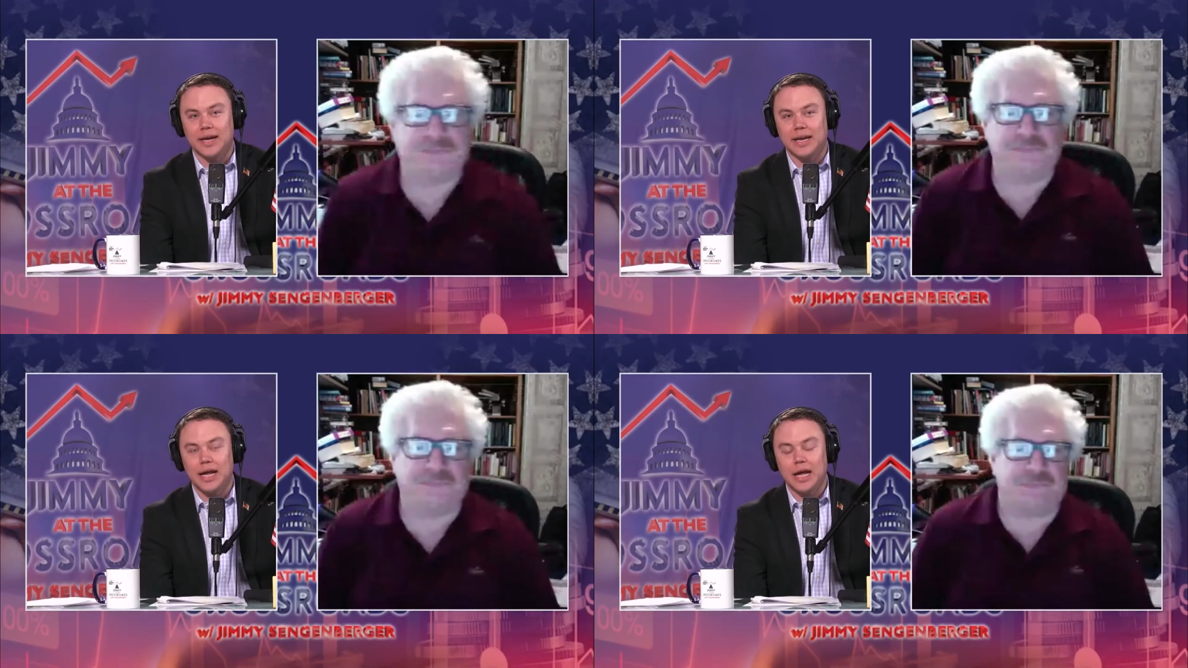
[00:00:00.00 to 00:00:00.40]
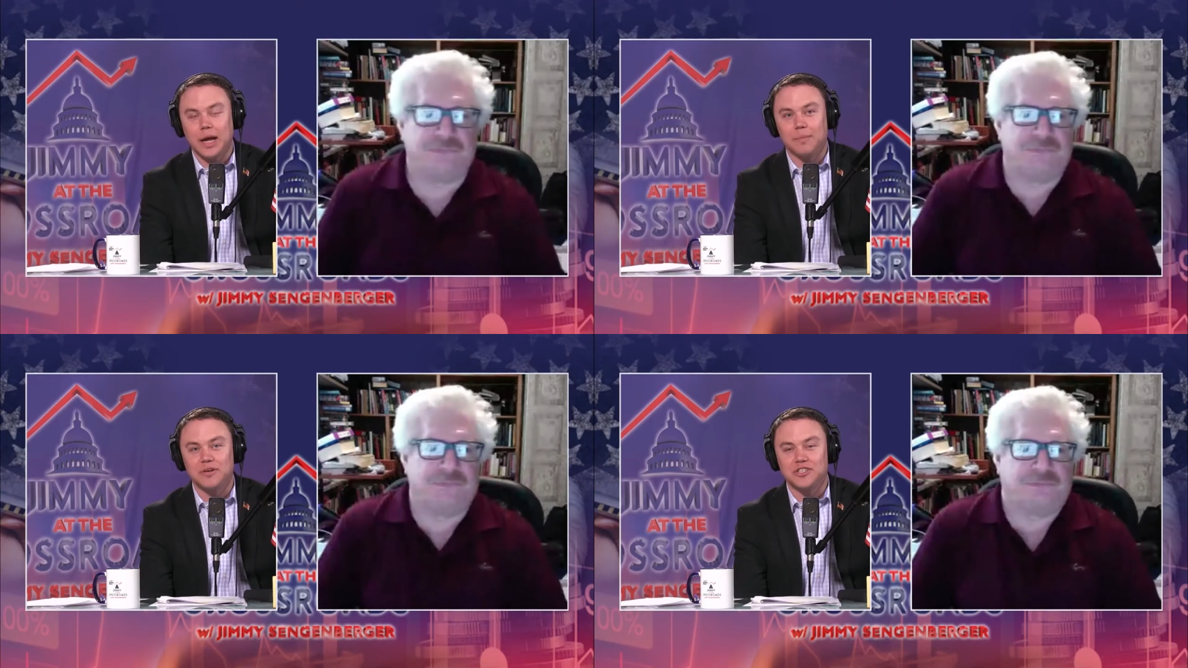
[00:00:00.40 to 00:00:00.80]
Speaker 1: and I, I,
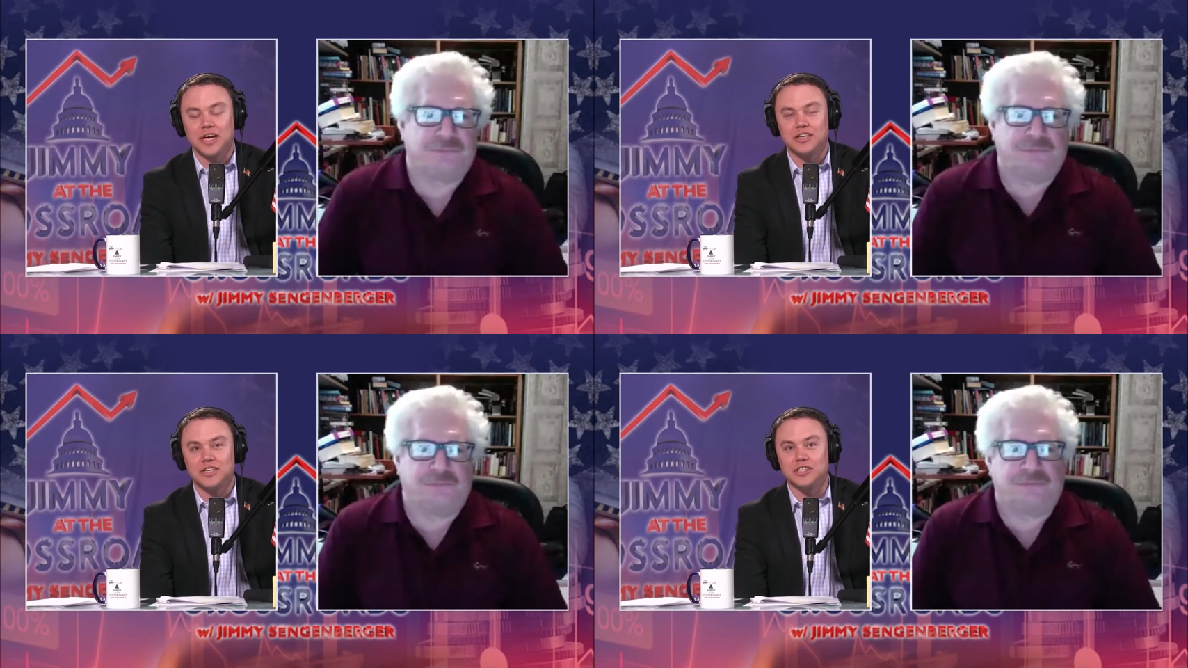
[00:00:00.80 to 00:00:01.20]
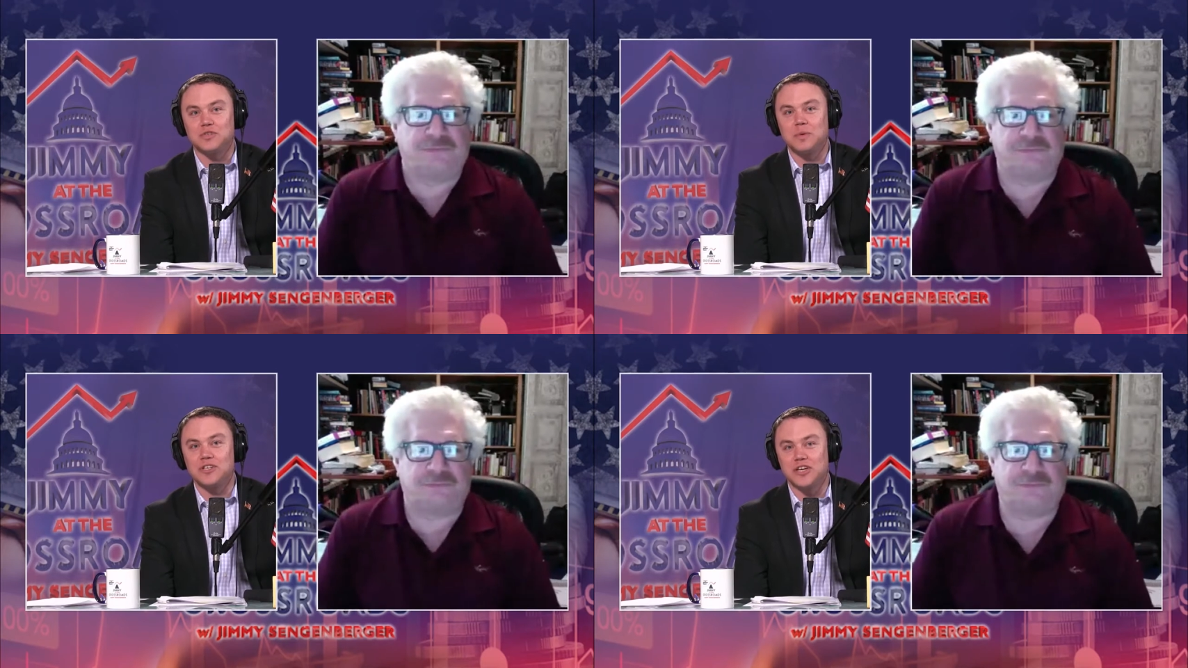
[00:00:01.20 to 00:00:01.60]
appreciate you
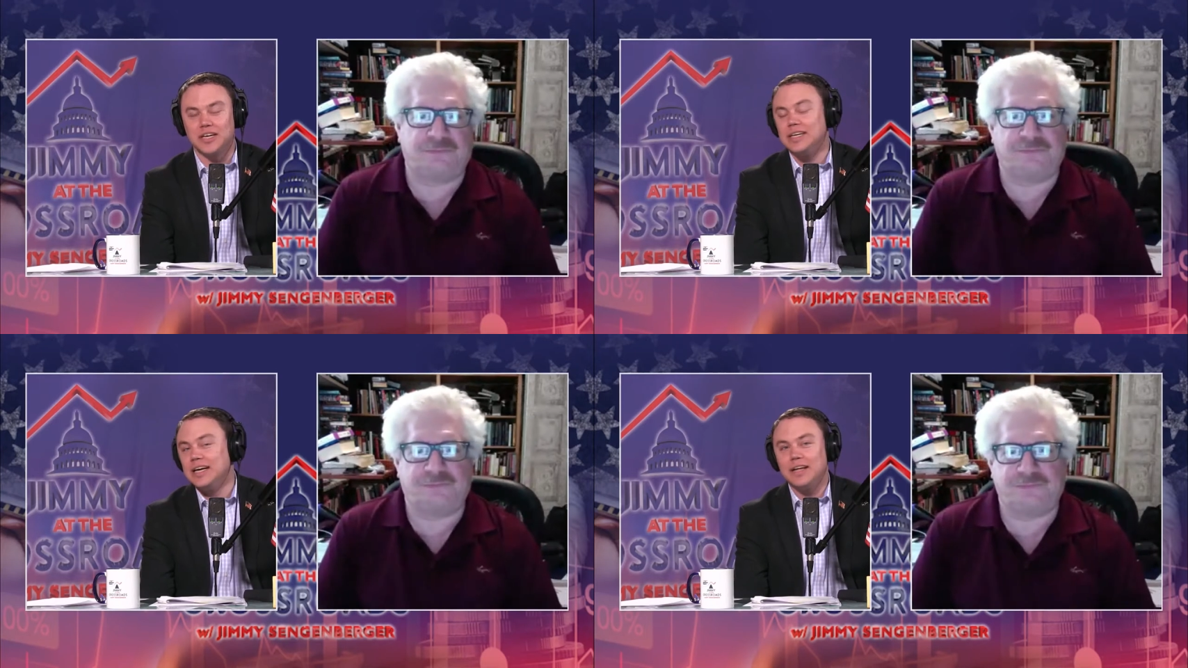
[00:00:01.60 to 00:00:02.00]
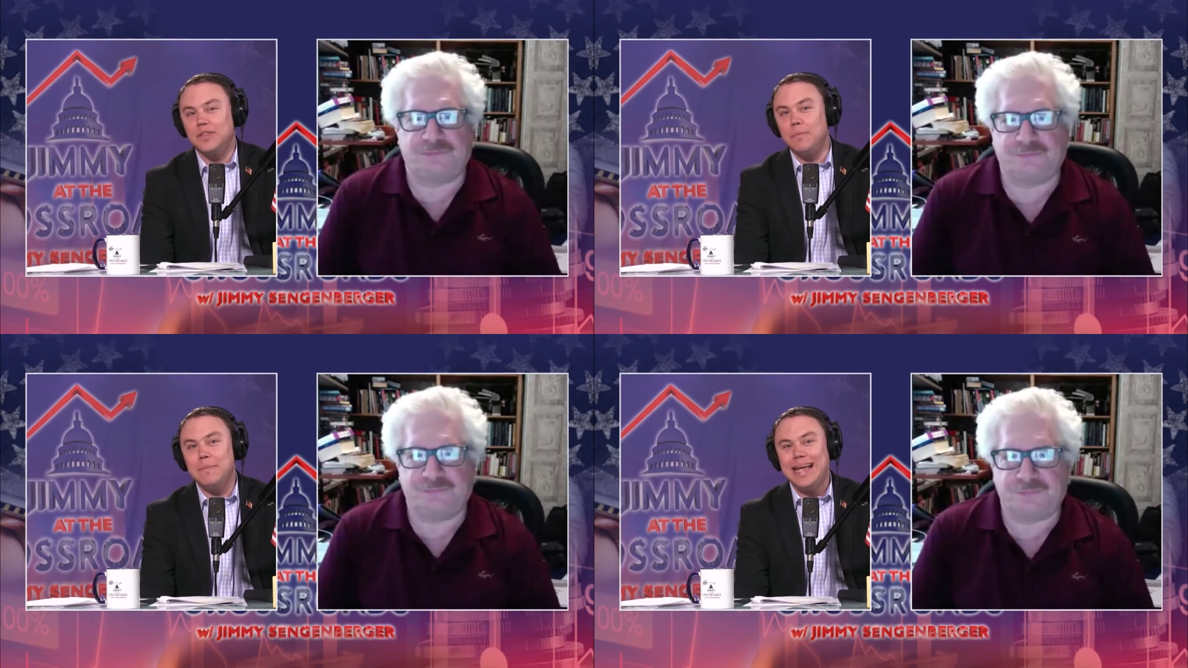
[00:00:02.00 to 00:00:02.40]
switching
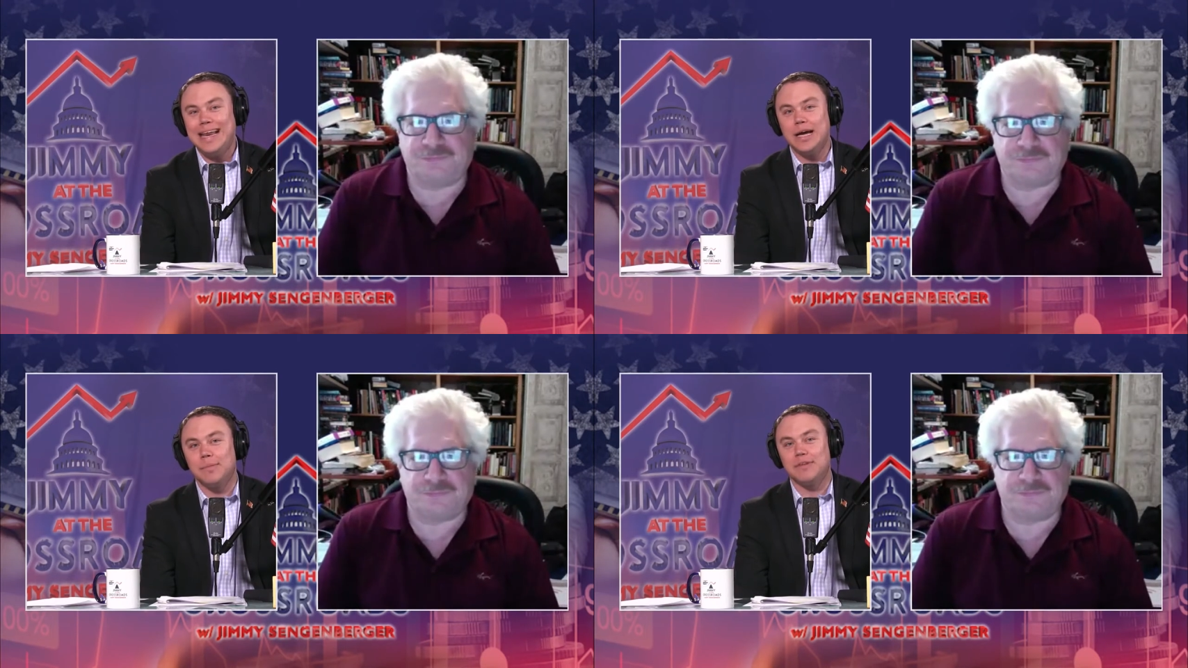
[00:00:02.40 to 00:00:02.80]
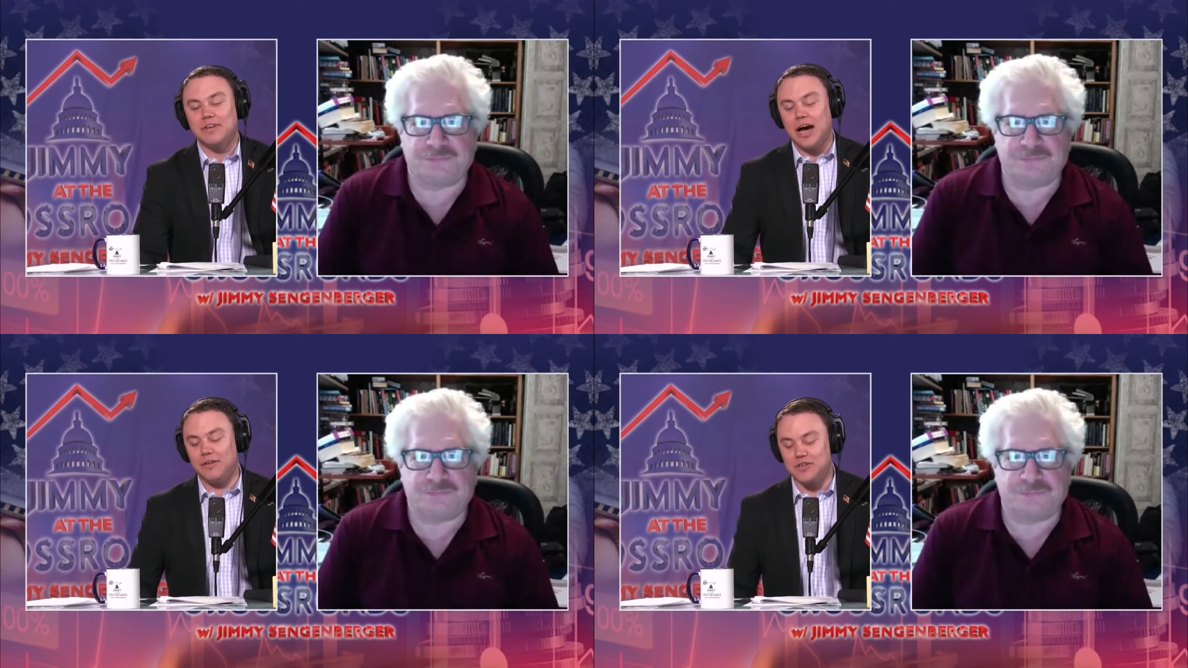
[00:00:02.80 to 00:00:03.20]
the medium of
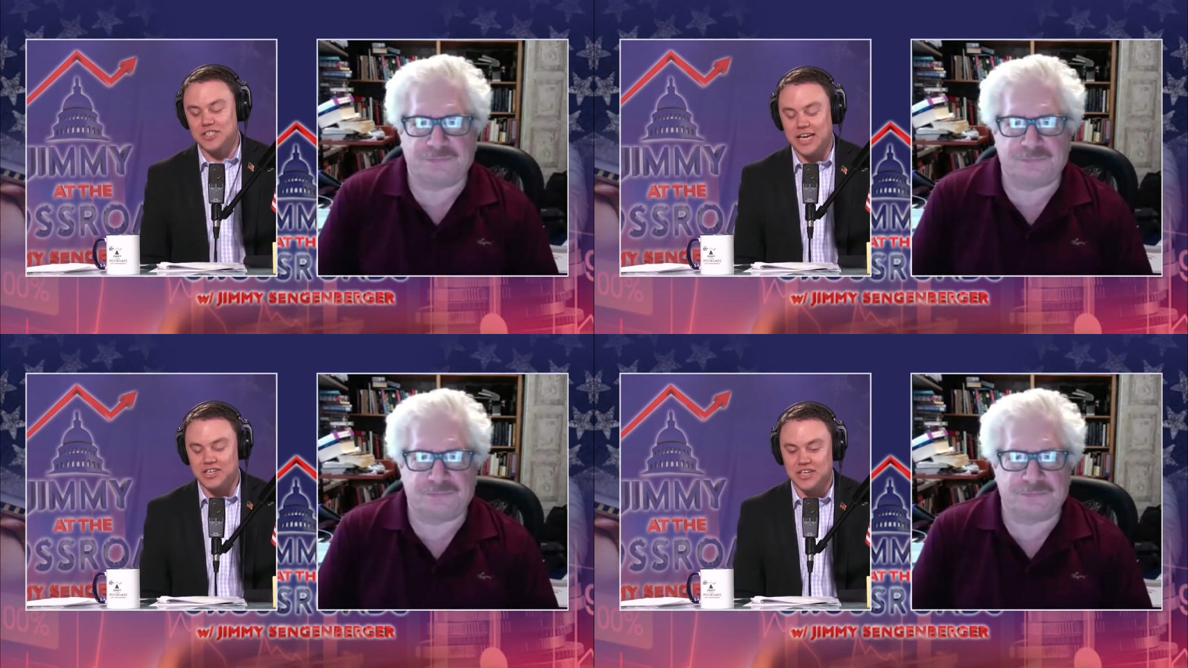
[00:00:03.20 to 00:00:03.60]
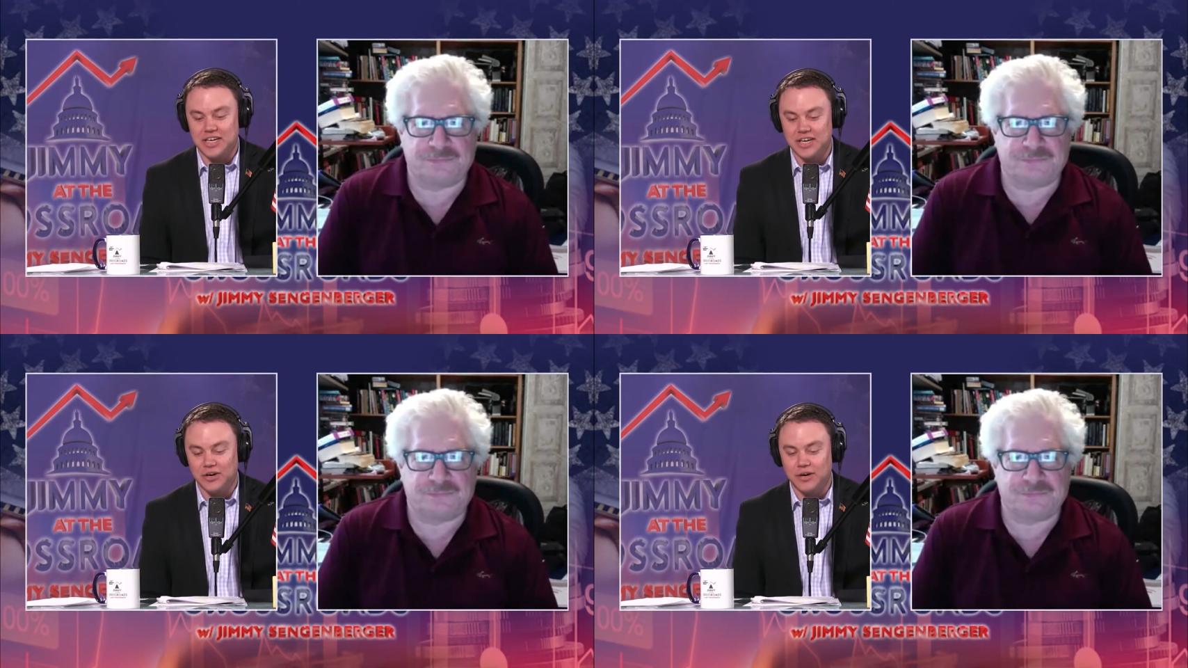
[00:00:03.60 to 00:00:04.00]
conversation
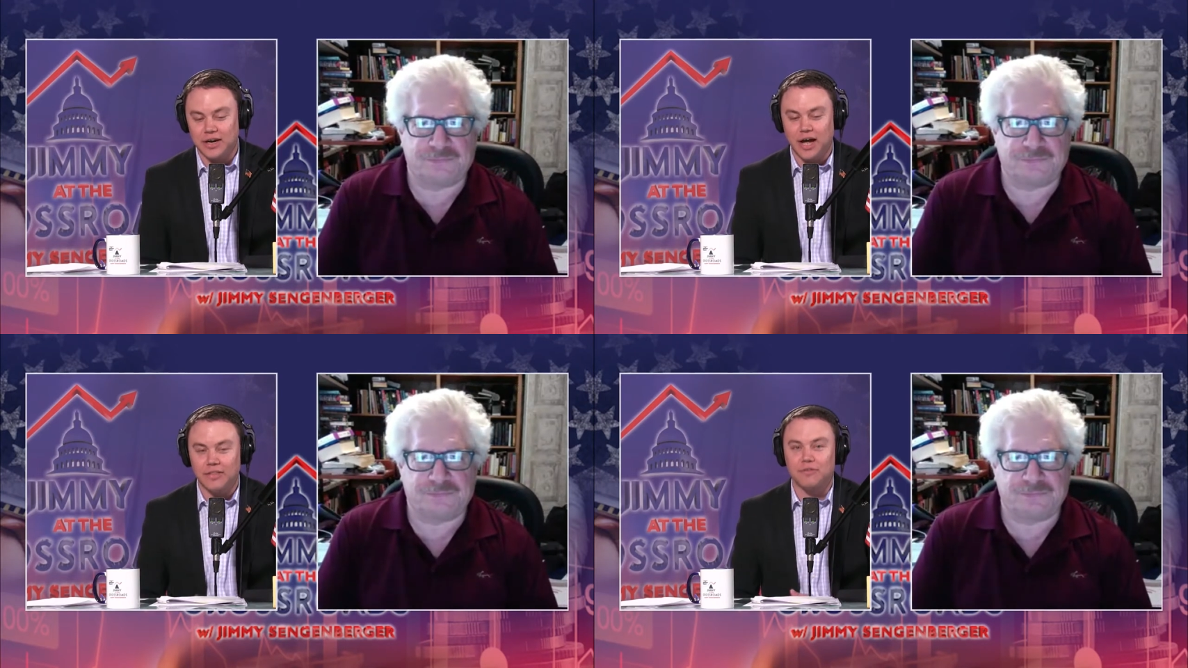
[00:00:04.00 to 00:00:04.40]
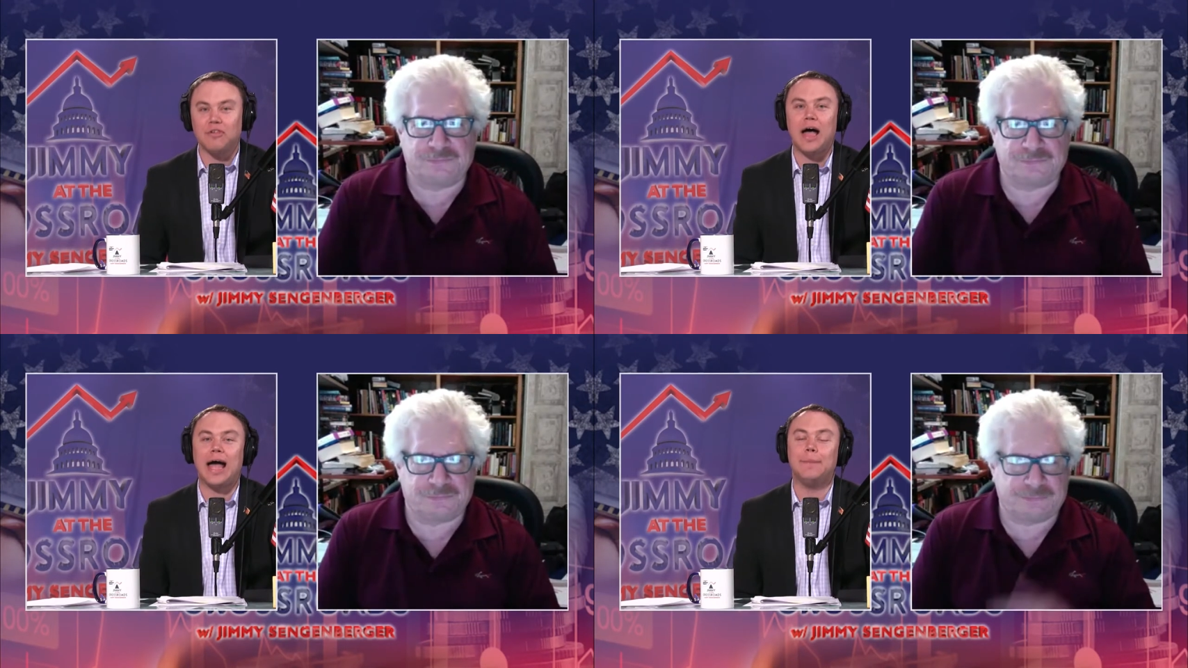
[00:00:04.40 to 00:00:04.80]
here on the
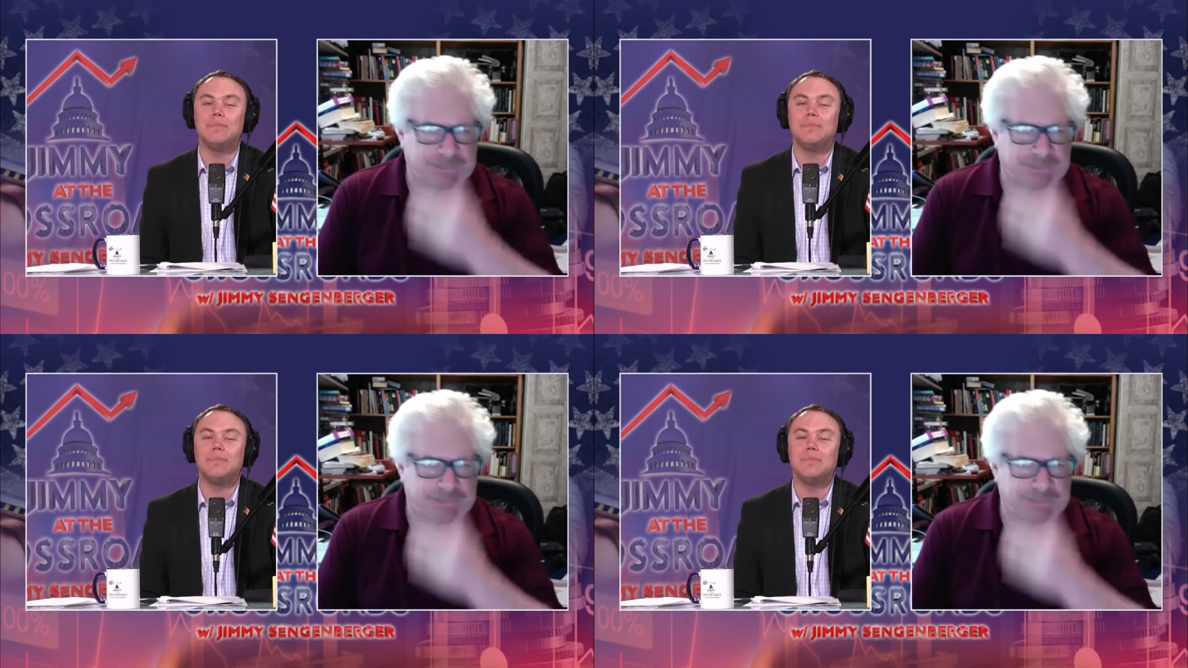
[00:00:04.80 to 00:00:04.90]
fly.